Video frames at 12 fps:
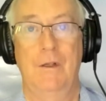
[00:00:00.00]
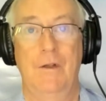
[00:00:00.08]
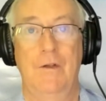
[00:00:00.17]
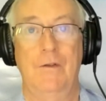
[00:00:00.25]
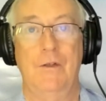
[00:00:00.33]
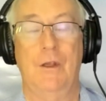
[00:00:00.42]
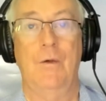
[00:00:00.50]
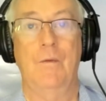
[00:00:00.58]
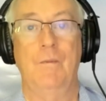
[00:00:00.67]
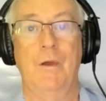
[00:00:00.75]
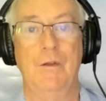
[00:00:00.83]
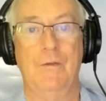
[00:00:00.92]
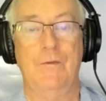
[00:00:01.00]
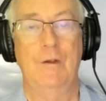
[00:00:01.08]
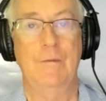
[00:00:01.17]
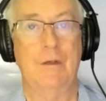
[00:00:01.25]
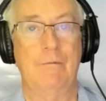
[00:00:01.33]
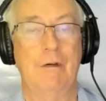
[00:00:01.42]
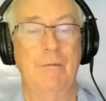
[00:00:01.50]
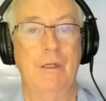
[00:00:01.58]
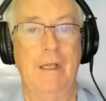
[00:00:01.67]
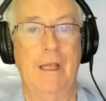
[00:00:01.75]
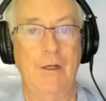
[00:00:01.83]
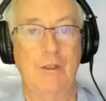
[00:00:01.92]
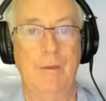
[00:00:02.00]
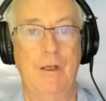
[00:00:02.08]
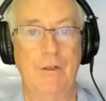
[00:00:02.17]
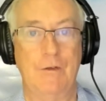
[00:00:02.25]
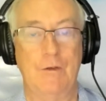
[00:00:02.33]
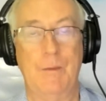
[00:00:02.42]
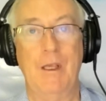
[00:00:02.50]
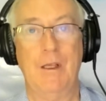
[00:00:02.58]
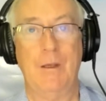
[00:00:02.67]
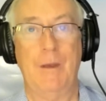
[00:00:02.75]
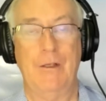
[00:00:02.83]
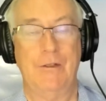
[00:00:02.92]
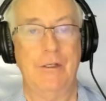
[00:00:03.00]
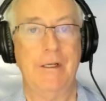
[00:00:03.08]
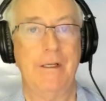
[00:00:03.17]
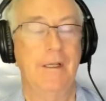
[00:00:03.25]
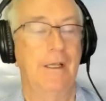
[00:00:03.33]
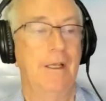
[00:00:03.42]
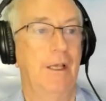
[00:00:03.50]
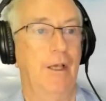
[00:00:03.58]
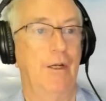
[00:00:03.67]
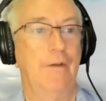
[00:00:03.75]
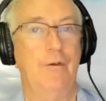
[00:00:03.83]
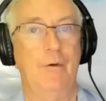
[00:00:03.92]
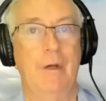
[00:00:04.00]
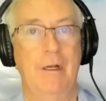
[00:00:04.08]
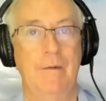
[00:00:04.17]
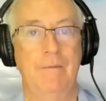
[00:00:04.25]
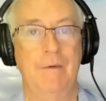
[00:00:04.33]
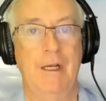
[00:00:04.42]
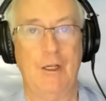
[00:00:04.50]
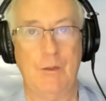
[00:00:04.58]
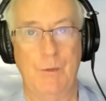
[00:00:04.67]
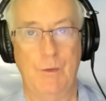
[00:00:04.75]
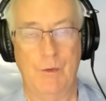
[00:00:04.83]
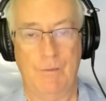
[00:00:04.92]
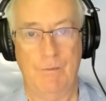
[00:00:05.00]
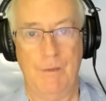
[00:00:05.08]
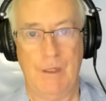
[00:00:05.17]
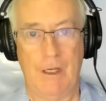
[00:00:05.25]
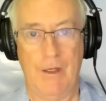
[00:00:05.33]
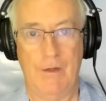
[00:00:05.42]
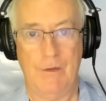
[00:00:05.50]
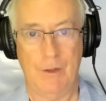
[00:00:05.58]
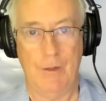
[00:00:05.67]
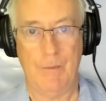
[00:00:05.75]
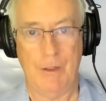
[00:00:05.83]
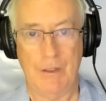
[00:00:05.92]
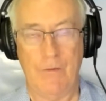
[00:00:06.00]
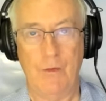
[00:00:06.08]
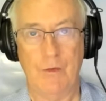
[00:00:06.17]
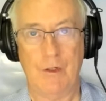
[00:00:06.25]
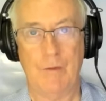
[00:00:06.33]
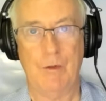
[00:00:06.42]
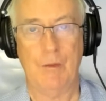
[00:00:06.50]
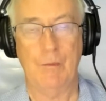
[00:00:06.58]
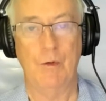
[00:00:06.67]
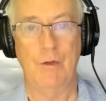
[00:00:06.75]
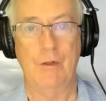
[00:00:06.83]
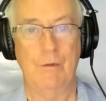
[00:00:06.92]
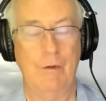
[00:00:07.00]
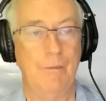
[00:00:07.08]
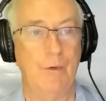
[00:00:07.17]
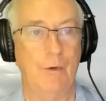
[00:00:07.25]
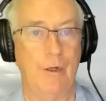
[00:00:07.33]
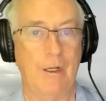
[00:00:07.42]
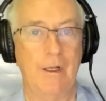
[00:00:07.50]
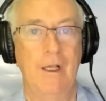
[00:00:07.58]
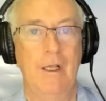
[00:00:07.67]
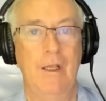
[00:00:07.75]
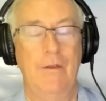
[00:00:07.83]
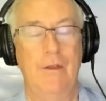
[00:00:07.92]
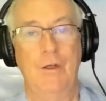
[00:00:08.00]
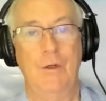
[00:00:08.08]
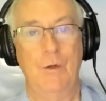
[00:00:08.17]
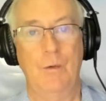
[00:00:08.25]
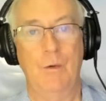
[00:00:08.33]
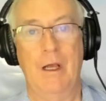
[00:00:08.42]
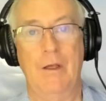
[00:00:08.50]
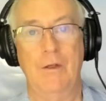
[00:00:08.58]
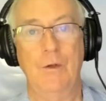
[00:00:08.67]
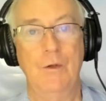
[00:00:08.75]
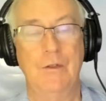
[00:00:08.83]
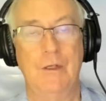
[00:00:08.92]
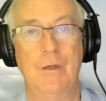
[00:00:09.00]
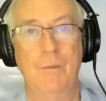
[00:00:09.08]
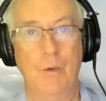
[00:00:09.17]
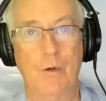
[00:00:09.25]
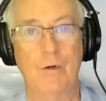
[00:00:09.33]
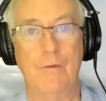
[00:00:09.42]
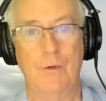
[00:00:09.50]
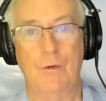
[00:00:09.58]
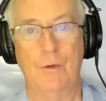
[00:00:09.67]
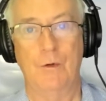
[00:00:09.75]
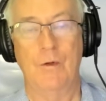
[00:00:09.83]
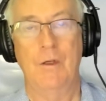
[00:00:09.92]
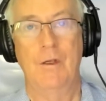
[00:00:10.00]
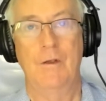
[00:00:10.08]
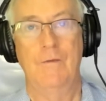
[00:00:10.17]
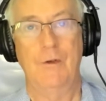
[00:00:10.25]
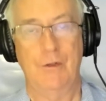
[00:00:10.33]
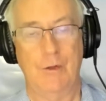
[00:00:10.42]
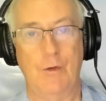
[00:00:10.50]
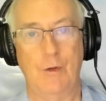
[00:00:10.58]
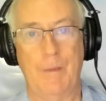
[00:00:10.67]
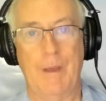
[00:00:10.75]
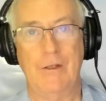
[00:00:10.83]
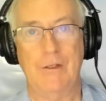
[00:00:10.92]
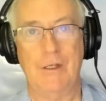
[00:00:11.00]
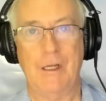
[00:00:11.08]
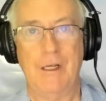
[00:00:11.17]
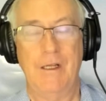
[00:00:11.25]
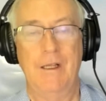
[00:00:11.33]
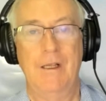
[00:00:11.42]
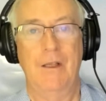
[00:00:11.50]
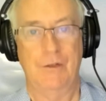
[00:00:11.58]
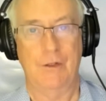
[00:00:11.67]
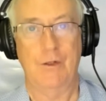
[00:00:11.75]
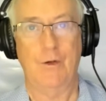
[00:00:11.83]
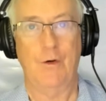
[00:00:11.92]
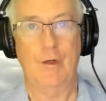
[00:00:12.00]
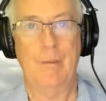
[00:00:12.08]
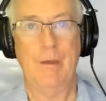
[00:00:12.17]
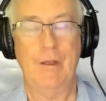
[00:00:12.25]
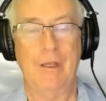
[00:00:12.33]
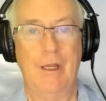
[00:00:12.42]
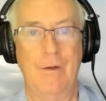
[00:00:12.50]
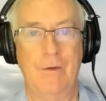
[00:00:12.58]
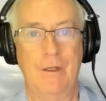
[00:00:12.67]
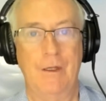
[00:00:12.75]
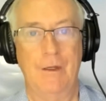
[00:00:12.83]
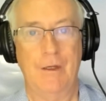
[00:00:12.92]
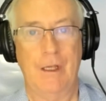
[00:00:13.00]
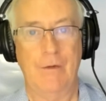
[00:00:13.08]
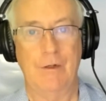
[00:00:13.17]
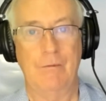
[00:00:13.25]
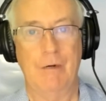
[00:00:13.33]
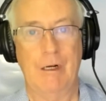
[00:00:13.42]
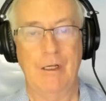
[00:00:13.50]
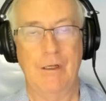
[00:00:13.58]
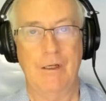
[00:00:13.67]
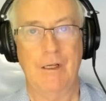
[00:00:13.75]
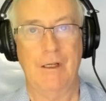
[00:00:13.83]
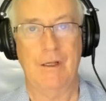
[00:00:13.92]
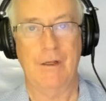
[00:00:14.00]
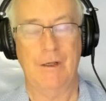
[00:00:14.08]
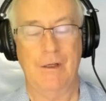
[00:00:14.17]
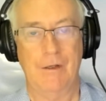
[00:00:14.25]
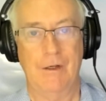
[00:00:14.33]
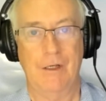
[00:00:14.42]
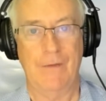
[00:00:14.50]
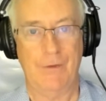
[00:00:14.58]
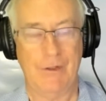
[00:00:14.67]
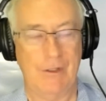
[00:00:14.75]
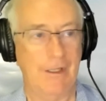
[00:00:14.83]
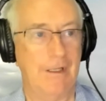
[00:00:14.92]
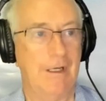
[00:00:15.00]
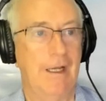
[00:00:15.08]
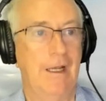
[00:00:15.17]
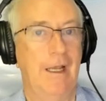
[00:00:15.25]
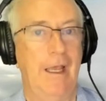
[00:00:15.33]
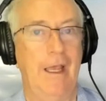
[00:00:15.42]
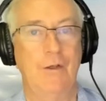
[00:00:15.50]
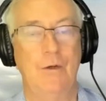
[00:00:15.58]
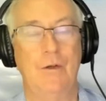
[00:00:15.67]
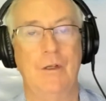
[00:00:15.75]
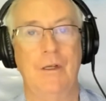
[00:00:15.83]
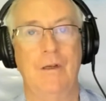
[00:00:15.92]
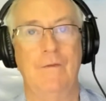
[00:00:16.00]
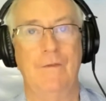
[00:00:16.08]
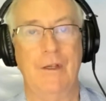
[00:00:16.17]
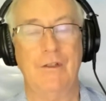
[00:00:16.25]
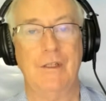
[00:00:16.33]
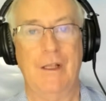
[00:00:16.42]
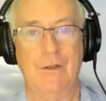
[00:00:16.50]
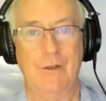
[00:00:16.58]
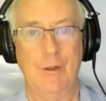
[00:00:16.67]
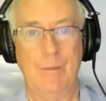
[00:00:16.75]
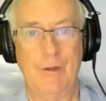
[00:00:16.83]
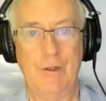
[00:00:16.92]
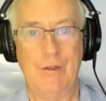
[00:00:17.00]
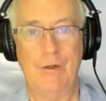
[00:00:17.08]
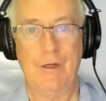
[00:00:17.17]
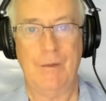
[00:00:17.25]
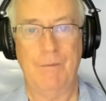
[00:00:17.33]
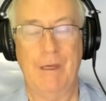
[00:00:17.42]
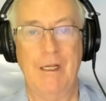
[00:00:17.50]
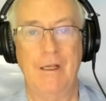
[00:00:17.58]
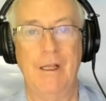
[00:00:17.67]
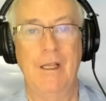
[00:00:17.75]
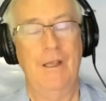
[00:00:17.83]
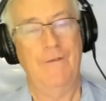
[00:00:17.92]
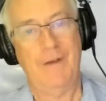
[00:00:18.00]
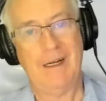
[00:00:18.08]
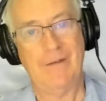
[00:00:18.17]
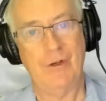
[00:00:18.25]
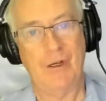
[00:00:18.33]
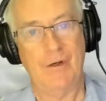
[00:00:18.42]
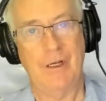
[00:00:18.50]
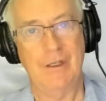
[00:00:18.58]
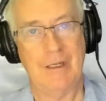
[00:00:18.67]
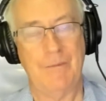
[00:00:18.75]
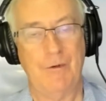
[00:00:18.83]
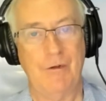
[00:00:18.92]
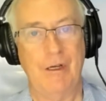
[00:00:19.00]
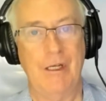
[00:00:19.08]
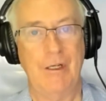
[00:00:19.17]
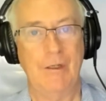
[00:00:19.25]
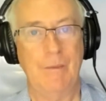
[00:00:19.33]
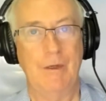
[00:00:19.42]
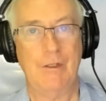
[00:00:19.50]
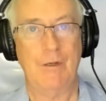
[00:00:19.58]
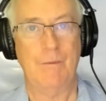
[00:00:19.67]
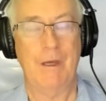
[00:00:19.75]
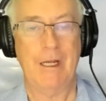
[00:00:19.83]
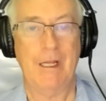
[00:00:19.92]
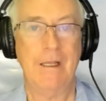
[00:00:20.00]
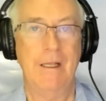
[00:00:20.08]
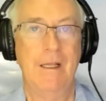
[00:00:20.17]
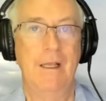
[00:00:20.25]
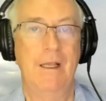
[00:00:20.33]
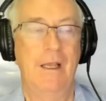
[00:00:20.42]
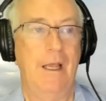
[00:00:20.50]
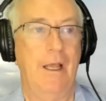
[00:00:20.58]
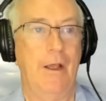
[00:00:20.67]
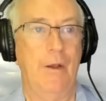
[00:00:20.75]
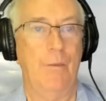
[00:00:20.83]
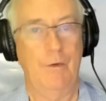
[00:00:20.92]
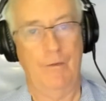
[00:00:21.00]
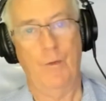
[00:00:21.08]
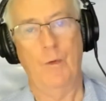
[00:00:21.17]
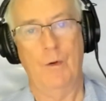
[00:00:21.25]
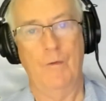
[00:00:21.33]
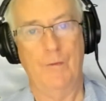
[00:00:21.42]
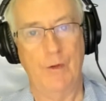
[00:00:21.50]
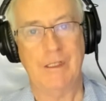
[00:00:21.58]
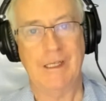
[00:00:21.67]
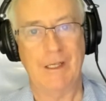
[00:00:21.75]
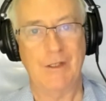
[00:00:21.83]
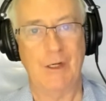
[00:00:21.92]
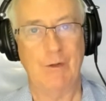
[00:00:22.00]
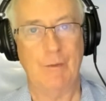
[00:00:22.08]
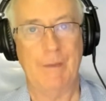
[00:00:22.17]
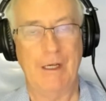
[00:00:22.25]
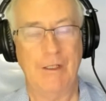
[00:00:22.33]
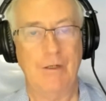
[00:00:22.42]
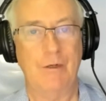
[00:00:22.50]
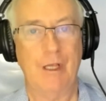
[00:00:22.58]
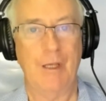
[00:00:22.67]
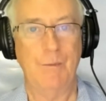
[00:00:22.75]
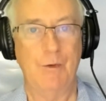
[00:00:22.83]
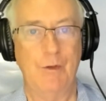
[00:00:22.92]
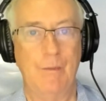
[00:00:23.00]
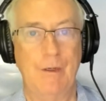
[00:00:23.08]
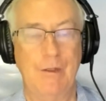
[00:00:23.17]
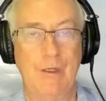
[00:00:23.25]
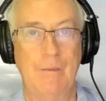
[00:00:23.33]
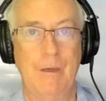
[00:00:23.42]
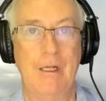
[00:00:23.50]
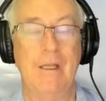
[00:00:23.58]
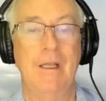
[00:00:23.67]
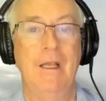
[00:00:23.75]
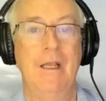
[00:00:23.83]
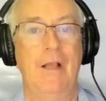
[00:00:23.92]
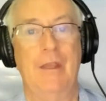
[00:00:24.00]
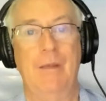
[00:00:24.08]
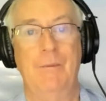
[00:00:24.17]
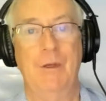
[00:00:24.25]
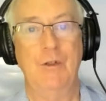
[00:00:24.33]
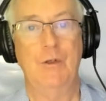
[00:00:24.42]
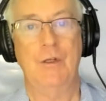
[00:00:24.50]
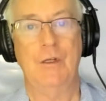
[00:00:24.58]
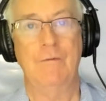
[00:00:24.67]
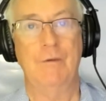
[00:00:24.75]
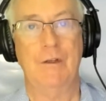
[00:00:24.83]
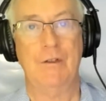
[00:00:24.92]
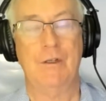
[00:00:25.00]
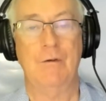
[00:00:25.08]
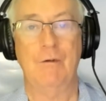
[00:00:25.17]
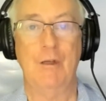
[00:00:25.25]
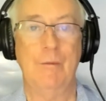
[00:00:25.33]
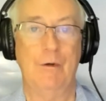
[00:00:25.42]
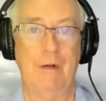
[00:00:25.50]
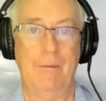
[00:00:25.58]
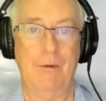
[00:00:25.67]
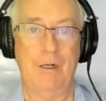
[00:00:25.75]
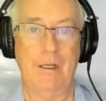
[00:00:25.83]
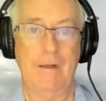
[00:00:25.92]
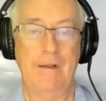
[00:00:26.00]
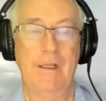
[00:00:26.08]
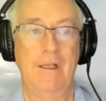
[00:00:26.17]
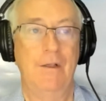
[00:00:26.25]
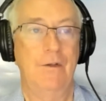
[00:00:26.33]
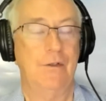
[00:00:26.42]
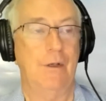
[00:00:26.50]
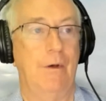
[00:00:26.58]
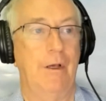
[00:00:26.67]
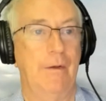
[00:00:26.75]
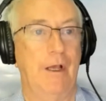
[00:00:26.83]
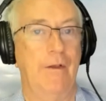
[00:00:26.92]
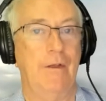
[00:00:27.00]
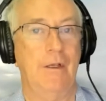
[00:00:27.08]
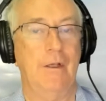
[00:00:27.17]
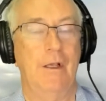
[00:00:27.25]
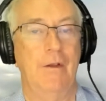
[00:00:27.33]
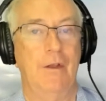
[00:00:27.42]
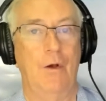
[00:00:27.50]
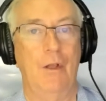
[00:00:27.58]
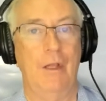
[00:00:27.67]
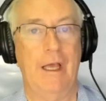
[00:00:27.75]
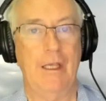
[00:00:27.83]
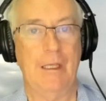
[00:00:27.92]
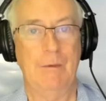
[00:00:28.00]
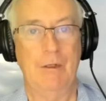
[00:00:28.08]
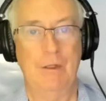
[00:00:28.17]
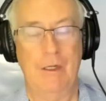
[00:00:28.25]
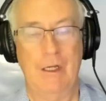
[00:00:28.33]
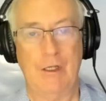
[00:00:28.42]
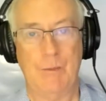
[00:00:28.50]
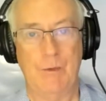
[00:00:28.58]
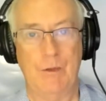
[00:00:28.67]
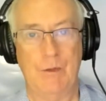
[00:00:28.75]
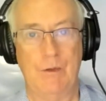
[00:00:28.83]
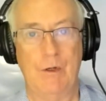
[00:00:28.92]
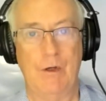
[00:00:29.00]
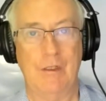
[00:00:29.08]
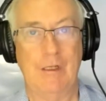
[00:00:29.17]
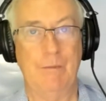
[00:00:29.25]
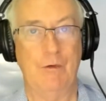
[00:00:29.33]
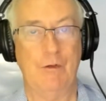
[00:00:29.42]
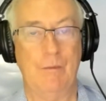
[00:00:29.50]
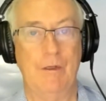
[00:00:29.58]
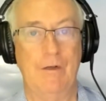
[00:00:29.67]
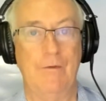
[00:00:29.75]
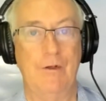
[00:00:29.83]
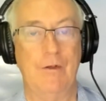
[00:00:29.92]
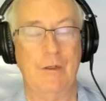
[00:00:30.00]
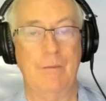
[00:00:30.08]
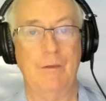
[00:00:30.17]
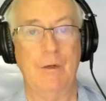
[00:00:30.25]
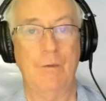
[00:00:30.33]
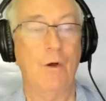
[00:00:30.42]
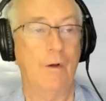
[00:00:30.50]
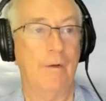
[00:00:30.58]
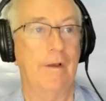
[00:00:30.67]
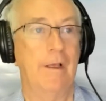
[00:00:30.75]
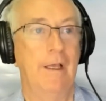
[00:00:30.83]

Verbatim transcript: So most firms operate with large amounts of spare capacity. And if you run an export uh, surplus, if you're exporting more than you're importing, then you are using more of your physical capacity as an economy than the country running a, a deficit. Mm-hmm. And you can invest that surplus. You get money, effectively it ends up creating domestic money. Mm-hmm. Uh, or forcing the central bank to create more domestic money. And that mm-hmm. means you can invest and grow more rapidly. Mm-hmm. So I, I think the whole argument that exports are a cost, imports are a benefit is simply wrong.